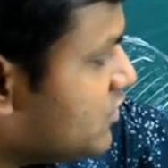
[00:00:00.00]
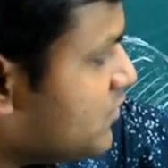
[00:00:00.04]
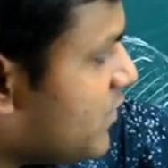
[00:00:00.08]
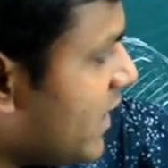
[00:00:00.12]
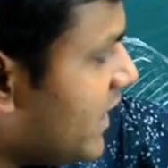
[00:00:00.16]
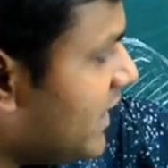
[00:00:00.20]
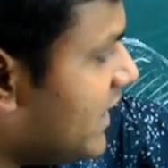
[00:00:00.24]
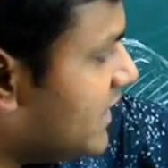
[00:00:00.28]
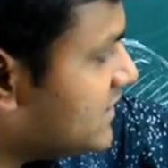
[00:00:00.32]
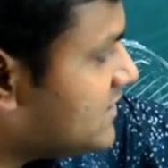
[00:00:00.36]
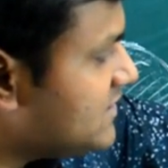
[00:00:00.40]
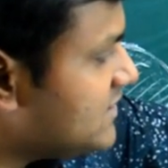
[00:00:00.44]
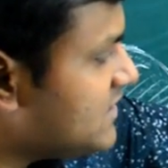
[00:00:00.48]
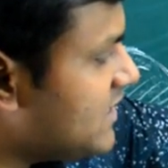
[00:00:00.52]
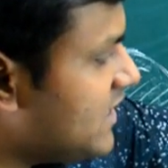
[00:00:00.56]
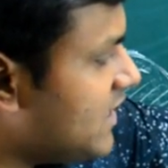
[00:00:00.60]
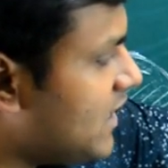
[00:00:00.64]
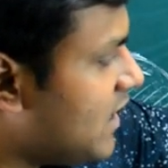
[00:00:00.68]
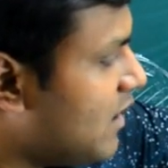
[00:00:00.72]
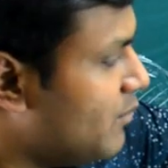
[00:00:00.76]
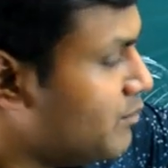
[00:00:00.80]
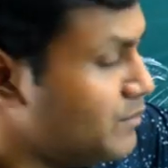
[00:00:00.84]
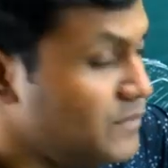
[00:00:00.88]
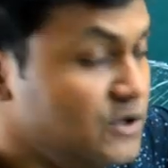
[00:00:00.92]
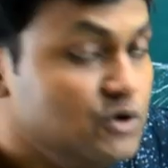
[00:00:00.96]
by, let's say,
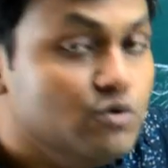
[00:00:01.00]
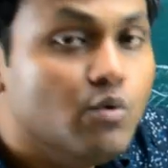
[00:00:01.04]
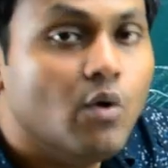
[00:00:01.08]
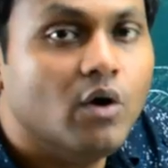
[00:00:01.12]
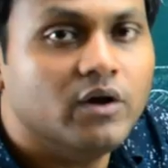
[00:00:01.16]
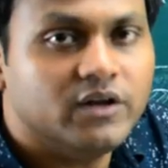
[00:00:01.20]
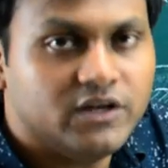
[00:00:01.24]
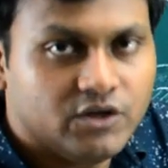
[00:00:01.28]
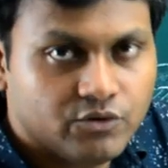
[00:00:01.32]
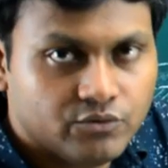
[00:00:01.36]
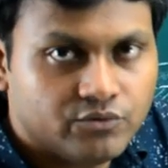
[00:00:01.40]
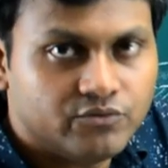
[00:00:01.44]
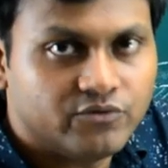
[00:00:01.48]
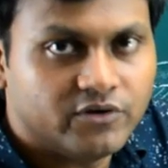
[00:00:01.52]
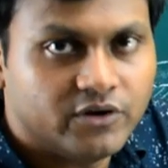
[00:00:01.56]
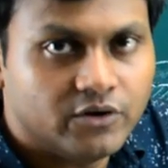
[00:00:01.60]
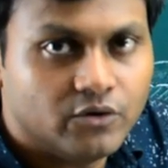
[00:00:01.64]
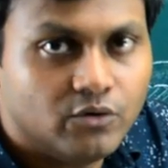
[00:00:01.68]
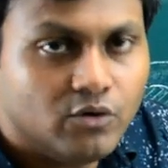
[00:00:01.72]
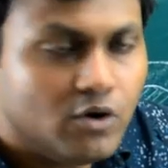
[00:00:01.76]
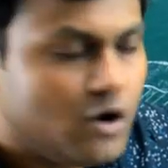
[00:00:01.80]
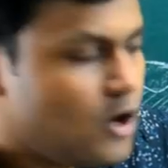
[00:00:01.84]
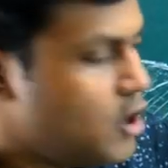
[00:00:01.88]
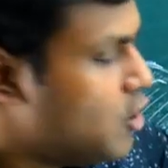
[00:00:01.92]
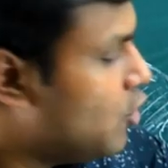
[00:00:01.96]
a muon
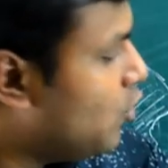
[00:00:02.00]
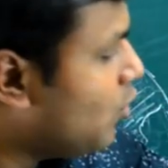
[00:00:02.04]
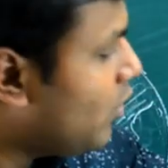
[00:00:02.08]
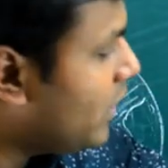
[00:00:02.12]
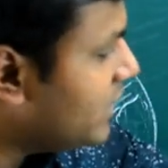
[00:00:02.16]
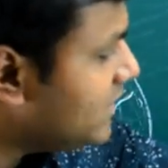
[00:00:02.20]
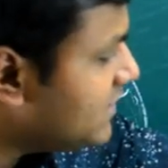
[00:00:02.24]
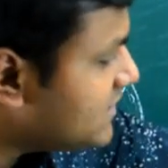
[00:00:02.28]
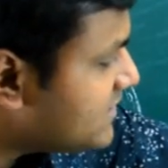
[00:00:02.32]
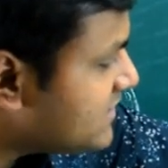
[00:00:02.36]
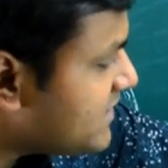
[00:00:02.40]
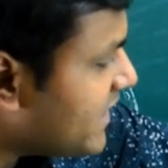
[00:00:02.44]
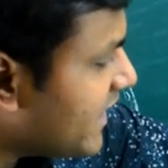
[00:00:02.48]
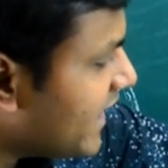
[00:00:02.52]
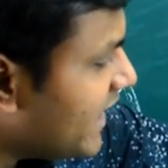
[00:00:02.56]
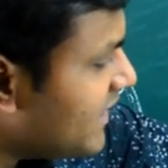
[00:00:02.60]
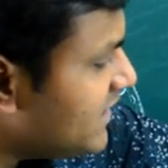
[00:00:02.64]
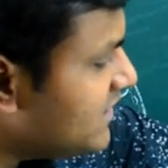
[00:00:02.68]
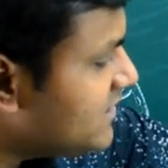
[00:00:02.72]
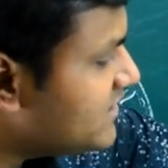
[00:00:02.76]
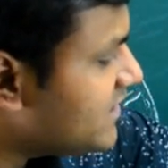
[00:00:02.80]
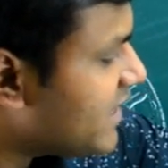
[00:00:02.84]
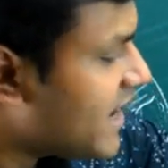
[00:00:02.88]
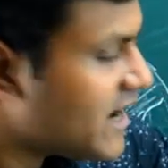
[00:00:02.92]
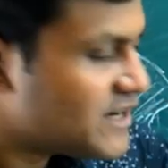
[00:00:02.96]
neutrino, while the second
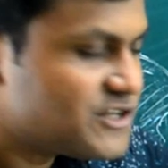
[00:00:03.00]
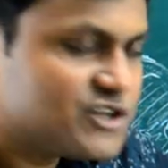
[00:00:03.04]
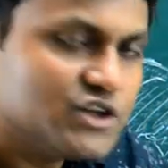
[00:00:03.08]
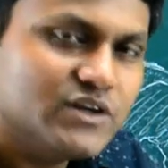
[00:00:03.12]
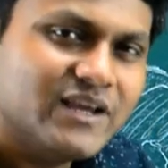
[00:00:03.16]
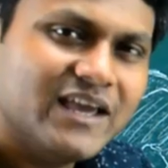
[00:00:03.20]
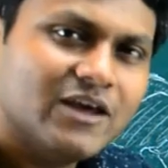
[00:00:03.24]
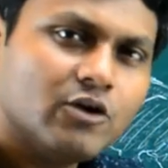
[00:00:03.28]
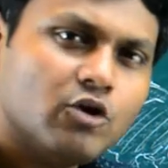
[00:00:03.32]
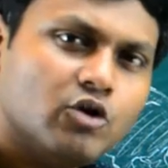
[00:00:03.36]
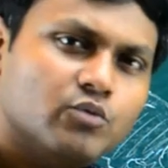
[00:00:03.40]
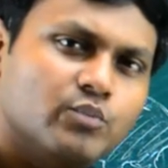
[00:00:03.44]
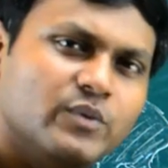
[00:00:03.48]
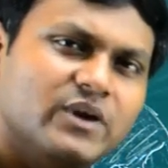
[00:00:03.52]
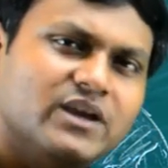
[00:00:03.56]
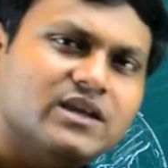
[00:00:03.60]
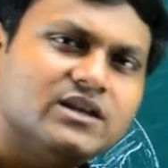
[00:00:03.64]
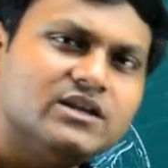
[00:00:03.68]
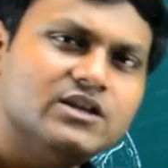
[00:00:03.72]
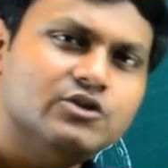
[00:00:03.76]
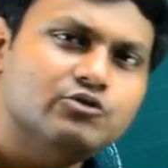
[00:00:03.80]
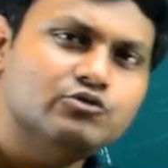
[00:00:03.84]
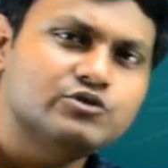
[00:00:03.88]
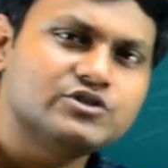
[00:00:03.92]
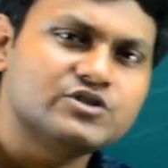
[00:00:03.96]
interaction cannot be
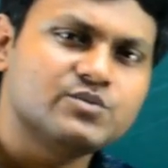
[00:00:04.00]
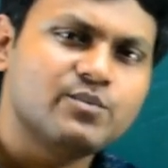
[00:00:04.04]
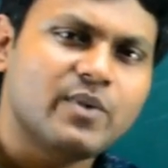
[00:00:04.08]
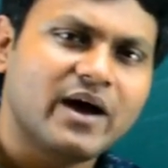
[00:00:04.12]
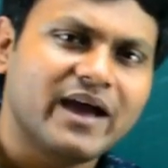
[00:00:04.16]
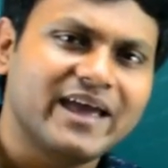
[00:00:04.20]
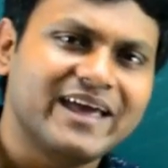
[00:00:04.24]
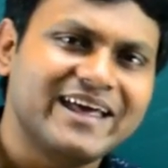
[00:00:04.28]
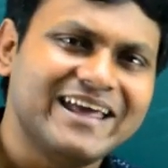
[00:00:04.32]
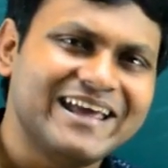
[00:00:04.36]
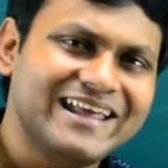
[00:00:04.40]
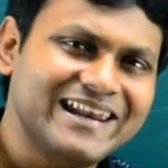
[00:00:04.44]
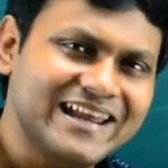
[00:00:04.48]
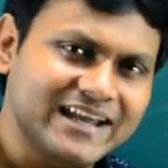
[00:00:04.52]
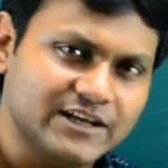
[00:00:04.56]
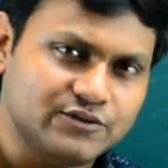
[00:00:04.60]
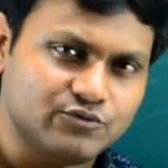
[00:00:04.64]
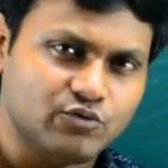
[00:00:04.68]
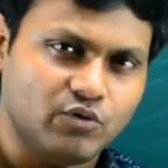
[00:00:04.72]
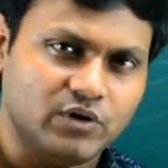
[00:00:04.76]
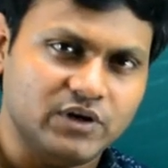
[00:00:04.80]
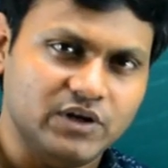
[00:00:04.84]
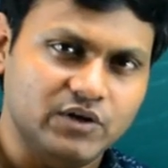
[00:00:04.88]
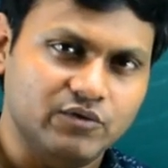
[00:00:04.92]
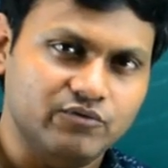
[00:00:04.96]
induced by an
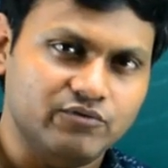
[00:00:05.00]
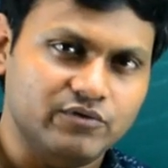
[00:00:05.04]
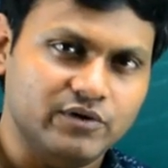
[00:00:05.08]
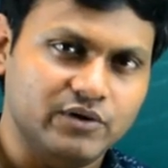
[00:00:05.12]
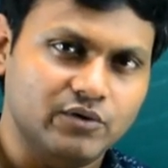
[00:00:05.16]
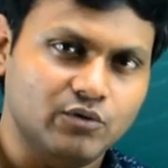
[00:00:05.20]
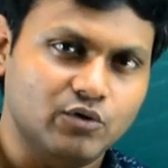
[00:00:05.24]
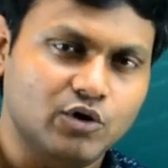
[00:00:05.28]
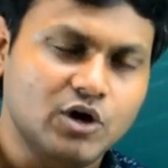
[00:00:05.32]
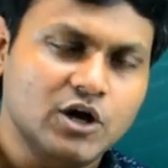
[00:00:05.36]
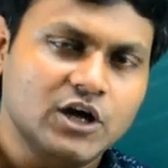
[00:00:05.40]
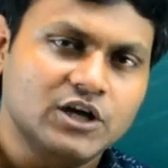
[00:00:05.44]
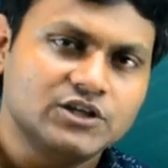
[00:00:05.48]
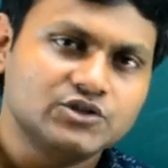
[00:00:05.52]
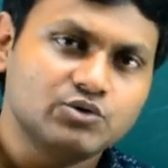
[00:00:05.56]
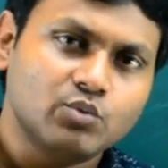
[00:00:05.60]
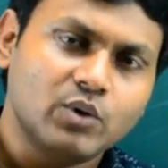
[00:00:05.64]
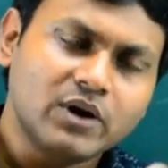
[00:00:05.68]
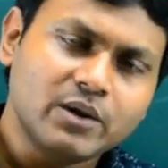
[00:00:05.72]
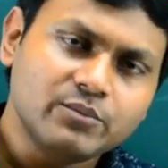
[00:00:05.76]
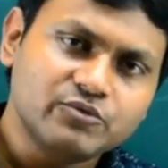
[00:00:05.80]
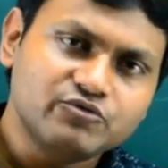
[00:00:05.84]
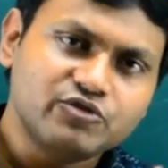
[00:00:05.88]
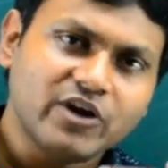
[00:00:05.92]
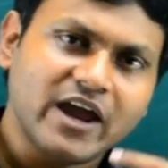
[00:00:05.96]
electron neutrino. So
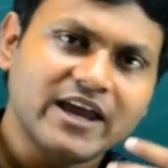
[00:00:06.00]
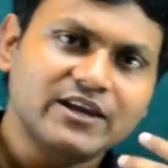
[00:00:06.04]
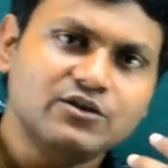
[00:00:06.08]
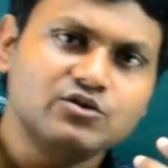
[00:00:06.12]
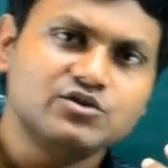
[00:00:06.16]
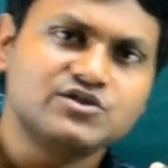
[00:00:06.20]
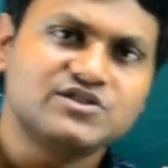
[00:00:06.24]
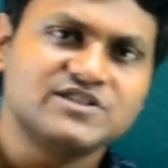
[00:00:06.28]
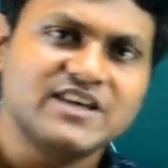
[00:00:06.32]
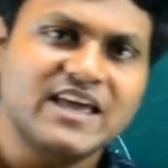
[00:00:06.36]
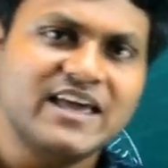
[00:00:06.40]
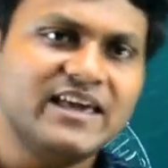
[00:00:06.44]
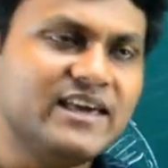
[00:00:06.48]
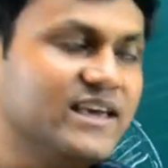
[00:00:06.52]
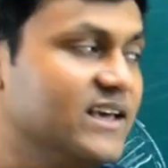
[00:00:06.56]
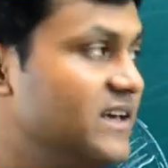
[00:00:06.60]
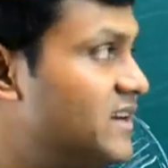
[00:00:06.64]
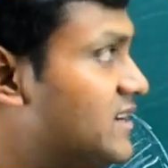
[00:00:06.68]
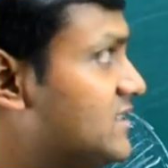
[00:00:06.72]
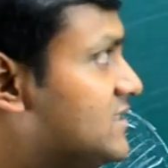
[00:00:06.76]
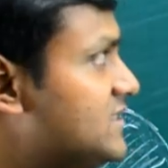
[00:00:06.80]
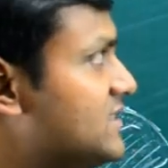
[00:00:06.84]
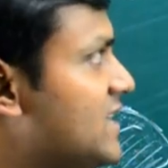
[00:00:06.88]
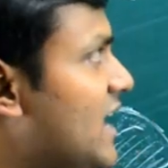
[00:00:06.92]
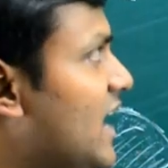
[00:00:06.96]
what I'm trying to say here
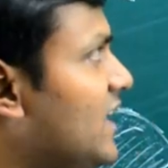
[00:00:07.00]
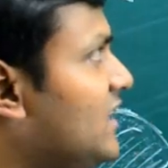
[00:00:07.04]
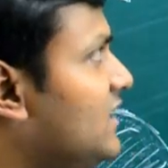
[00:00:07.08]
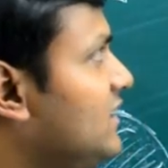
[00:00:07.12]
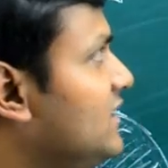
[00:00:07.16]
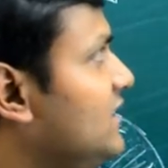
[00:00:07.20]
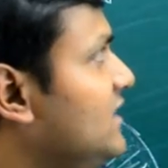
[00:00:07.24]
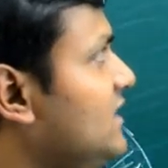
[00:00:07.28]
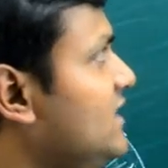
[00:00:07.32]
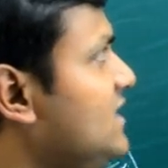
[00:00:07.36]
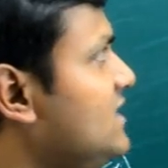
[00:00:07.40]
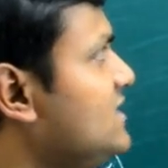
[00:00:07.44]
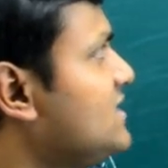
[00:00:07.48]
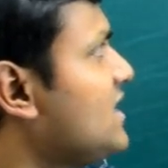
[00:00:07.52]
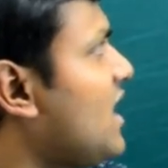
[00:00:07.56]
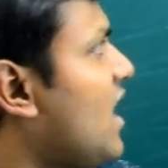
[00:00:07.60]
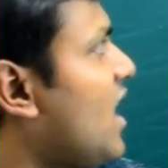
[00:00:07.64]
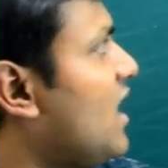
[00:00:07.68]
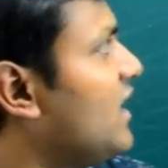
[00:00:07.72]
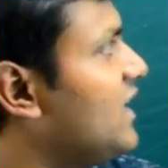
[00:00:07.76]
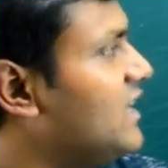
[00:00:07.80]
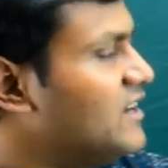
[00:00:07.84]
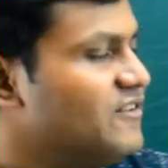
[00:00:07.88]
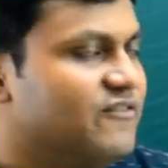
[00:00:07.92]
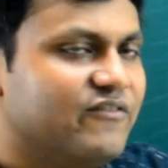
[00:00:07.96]
is that these
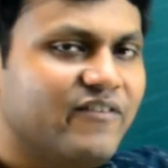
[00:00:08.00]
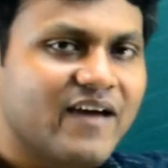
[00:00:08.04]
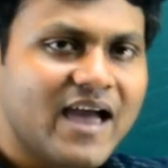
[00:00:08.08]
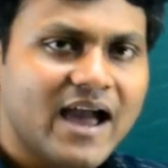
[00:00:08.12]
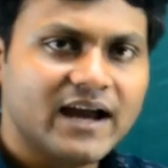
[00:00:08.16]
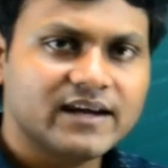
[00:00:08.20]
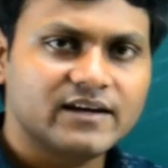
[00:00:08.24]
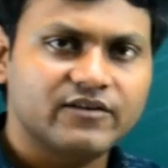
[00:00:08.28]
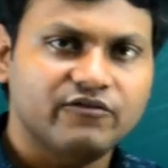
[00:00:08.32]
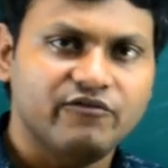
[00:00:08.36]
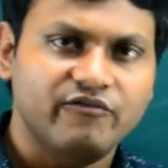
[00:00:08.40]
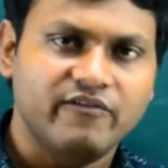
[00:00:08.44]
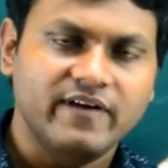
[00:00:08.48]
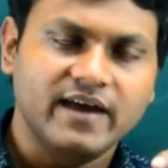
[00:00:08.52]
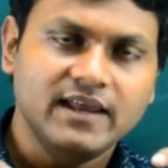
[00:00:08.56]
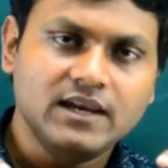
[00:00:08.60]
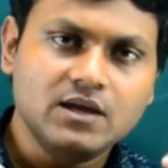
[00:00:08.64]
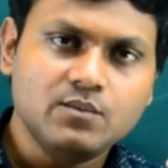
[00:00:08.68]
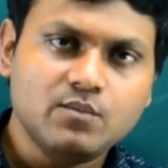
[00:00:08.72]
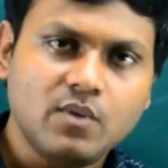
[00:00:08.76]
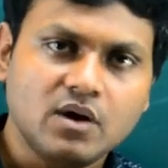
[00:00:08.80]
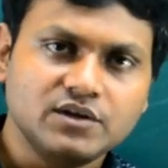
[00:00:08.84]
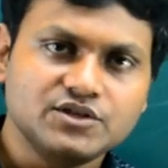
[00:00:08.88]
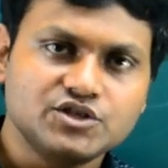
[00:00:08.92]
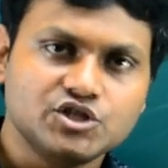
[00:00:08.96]
are in fact very
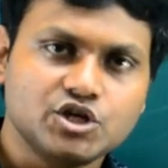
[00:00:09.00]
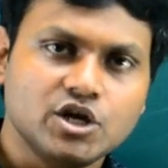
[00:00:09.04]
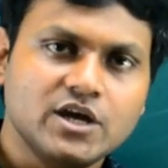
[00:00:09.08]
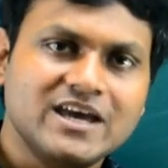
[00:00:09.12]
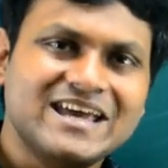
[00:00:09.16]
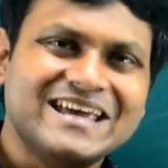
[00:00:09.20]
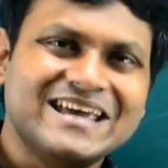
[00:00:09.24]
much